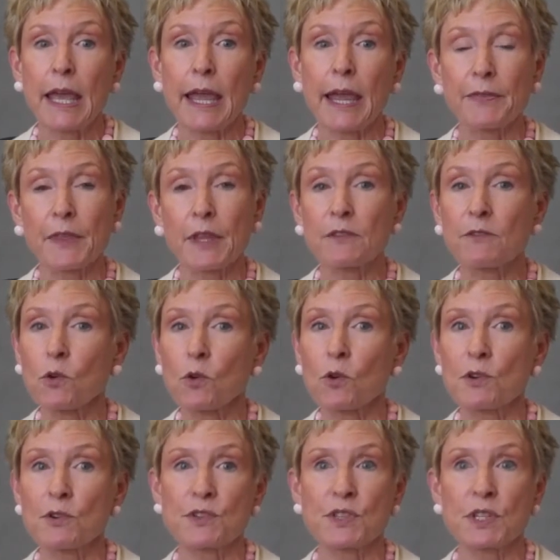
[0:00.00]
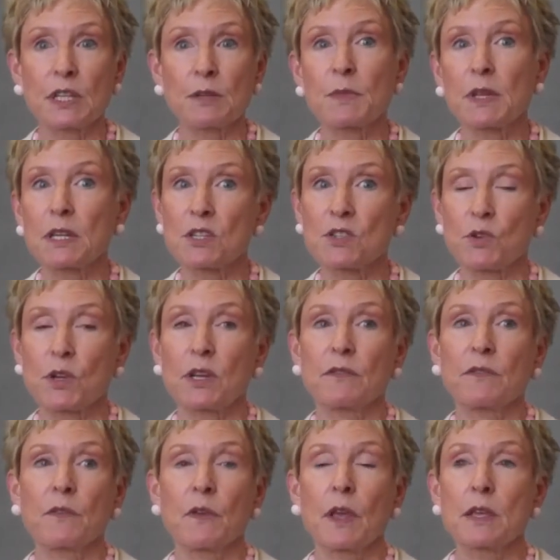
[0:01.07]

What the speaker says: and then of course the administrative